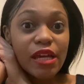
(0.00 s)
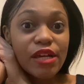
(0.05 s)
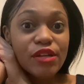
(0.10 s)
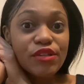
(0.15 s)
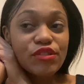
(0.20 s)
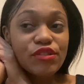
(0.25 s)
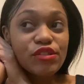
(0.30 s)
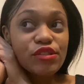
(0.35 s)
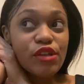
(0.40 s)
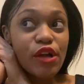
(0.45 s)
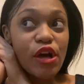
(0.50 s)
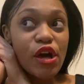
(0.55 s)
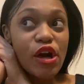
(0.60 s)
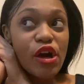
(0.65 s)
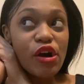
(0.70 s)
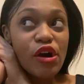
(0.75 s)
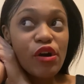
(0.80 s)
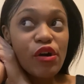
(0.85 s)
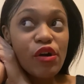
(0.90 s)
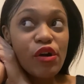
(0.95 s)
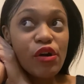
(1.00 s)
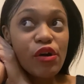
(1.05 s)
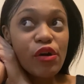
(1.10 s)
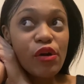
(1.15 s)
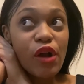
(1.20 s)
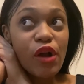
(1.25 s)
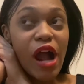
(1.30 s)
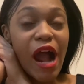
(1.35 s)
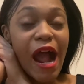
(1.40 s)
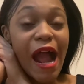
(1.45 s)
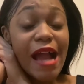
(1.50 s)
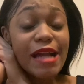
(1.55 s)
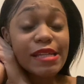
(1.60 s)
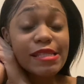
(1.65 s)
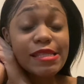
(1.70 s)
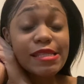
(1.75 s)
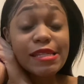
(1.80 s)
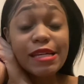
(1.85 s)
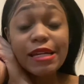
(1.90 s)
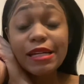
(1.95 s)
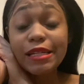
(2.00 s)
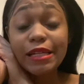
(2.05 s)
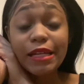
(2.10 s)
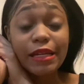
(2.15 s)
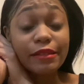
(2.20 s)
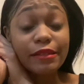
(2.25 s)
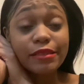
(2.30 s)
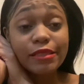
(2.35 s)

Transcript: So I took it.